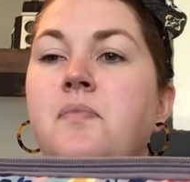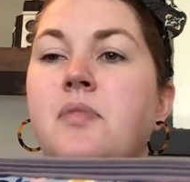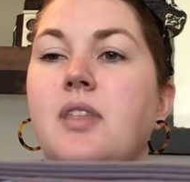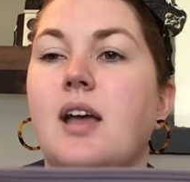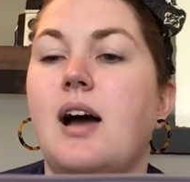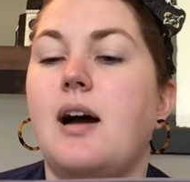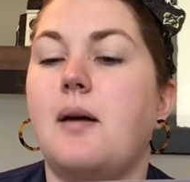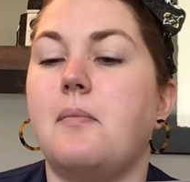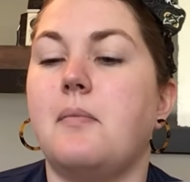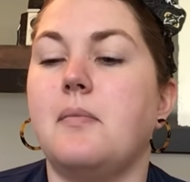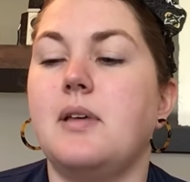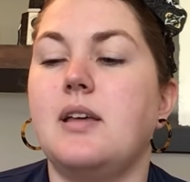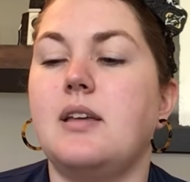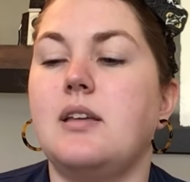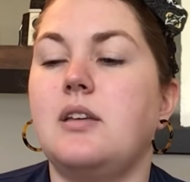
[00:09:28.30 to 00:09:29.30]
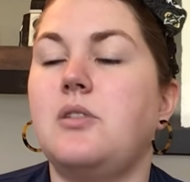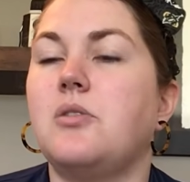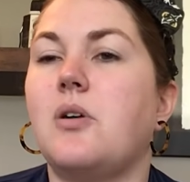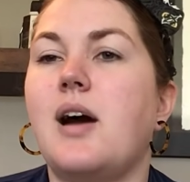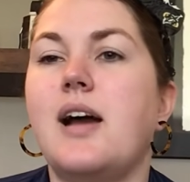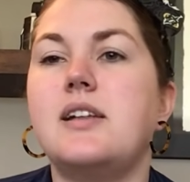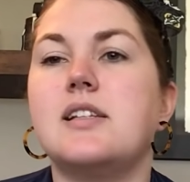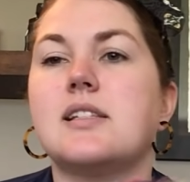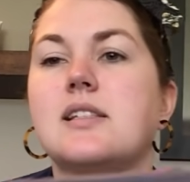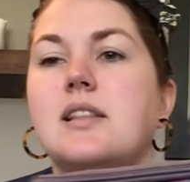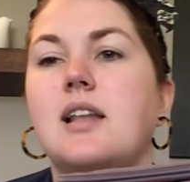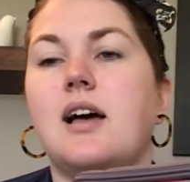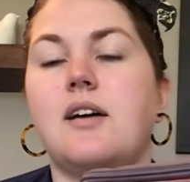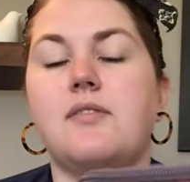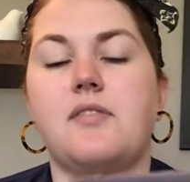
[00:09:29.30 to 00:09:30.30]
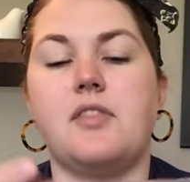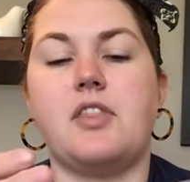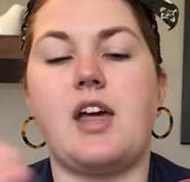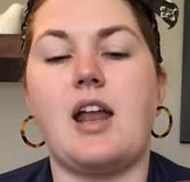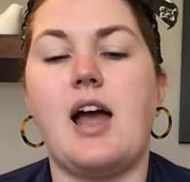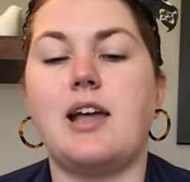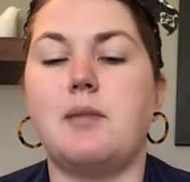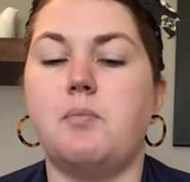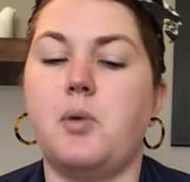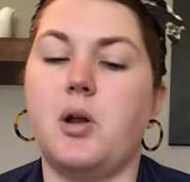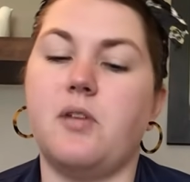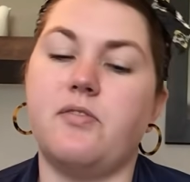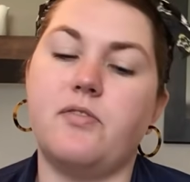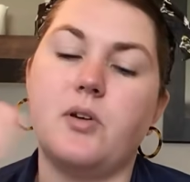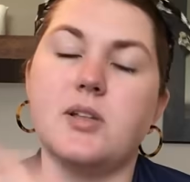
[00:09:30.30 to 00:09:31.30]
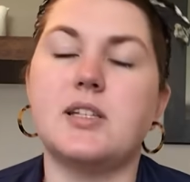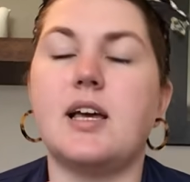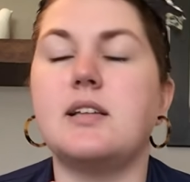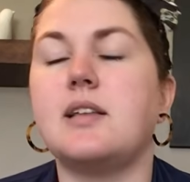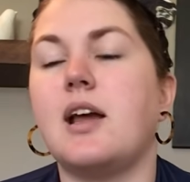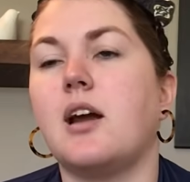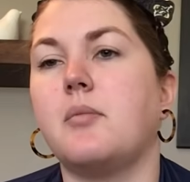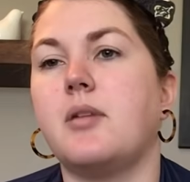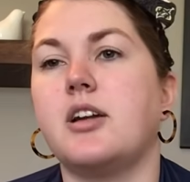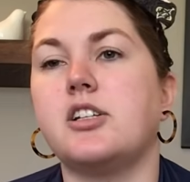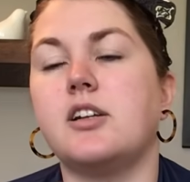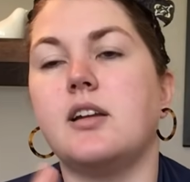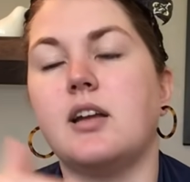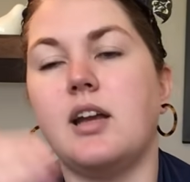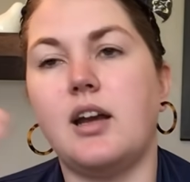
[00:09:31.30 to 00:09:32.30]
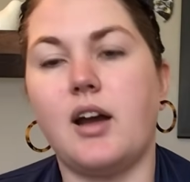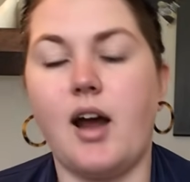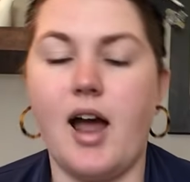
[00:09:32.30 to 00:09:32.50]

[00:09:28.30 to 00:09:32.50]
I just love that I can put a full-size hairbrush in here.